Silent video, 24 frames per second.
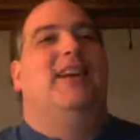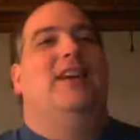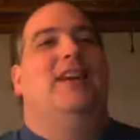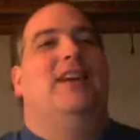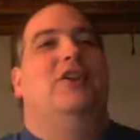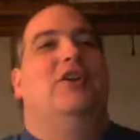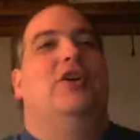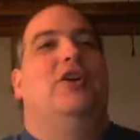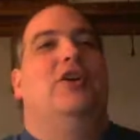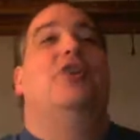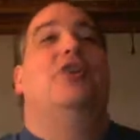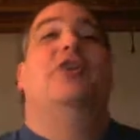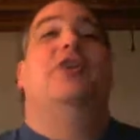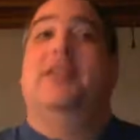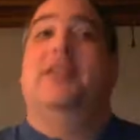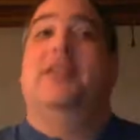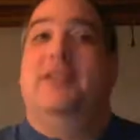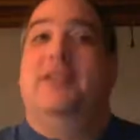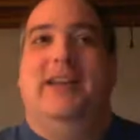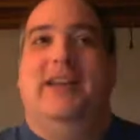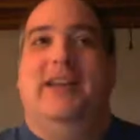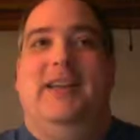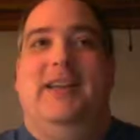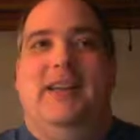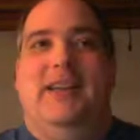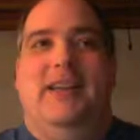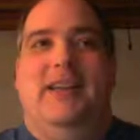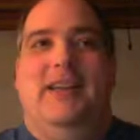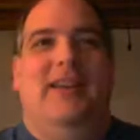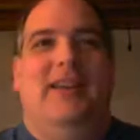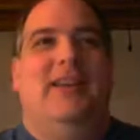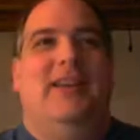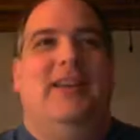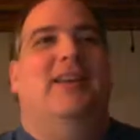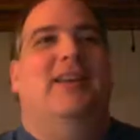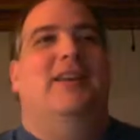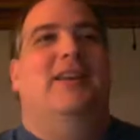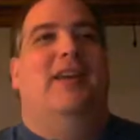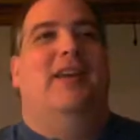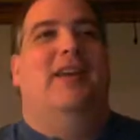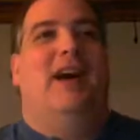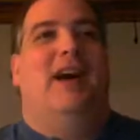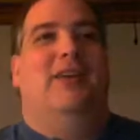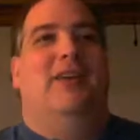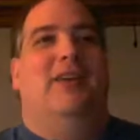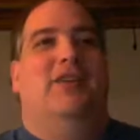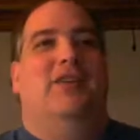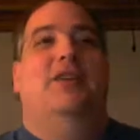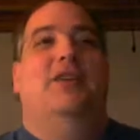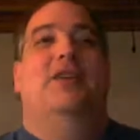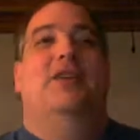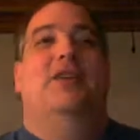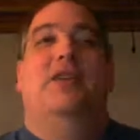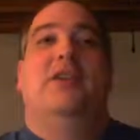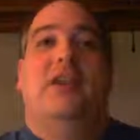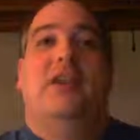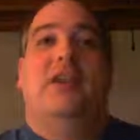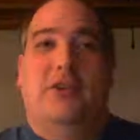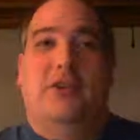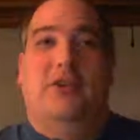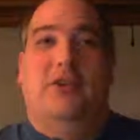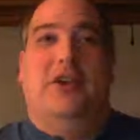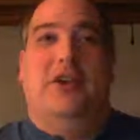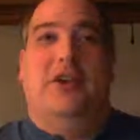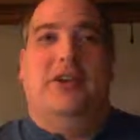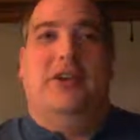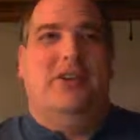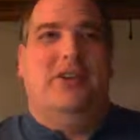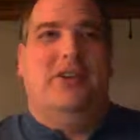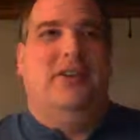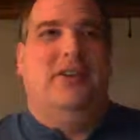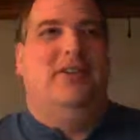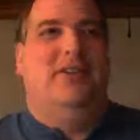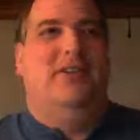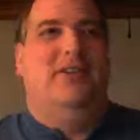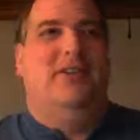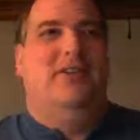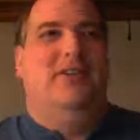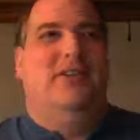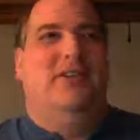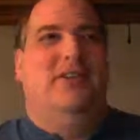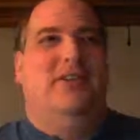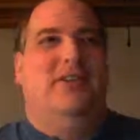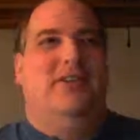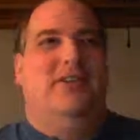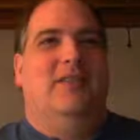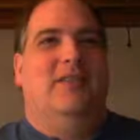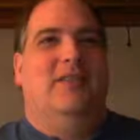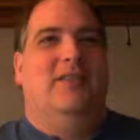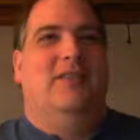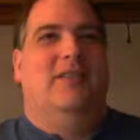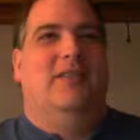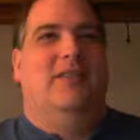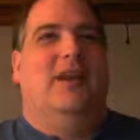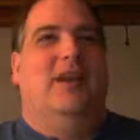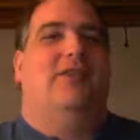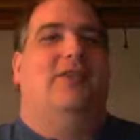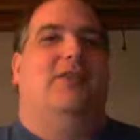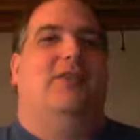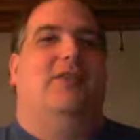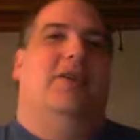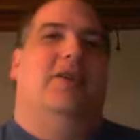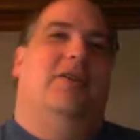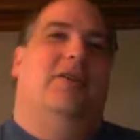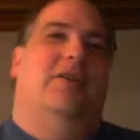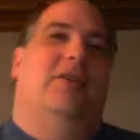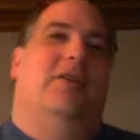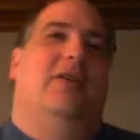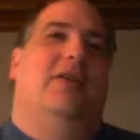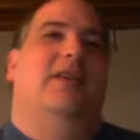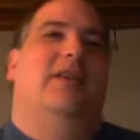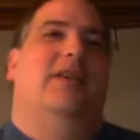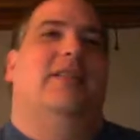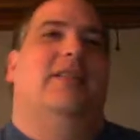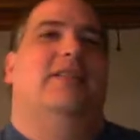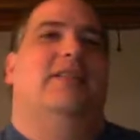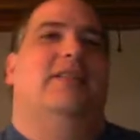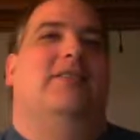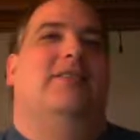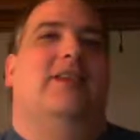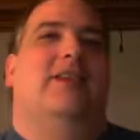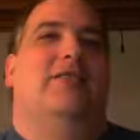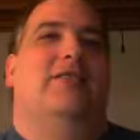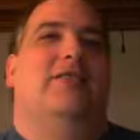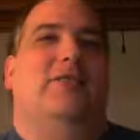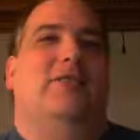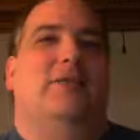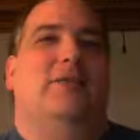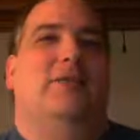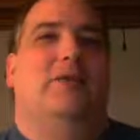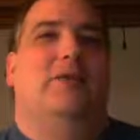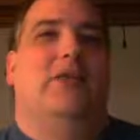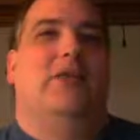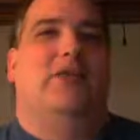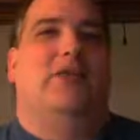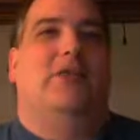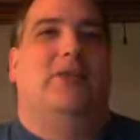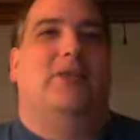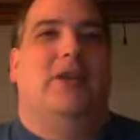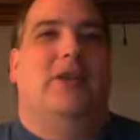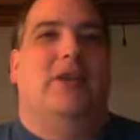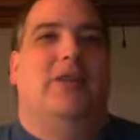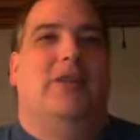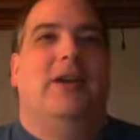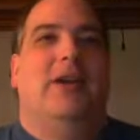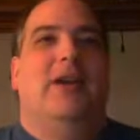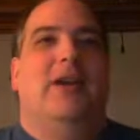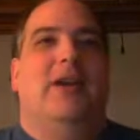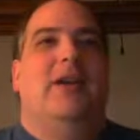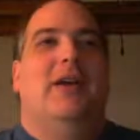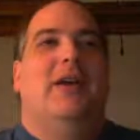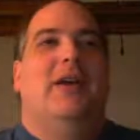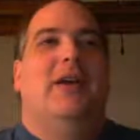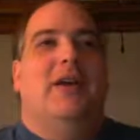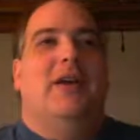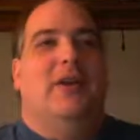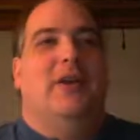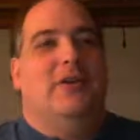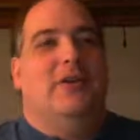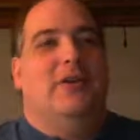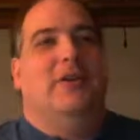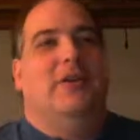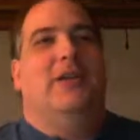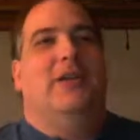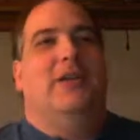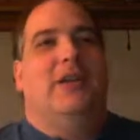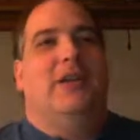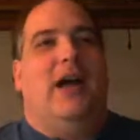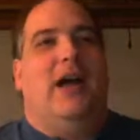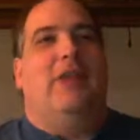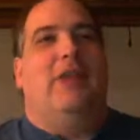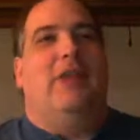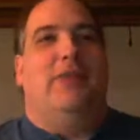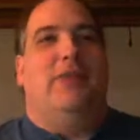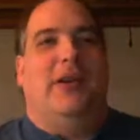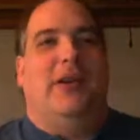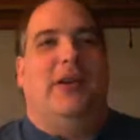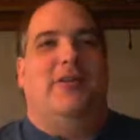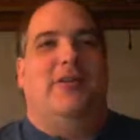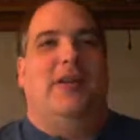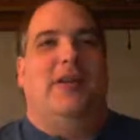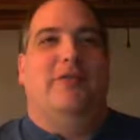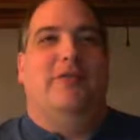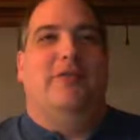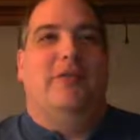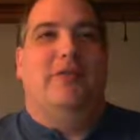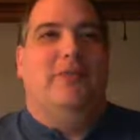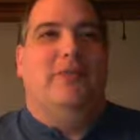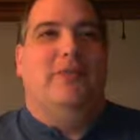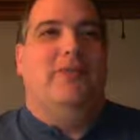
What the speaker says: Currently, not concurrent. Not okay. That's too clever. Currently, not thread safe.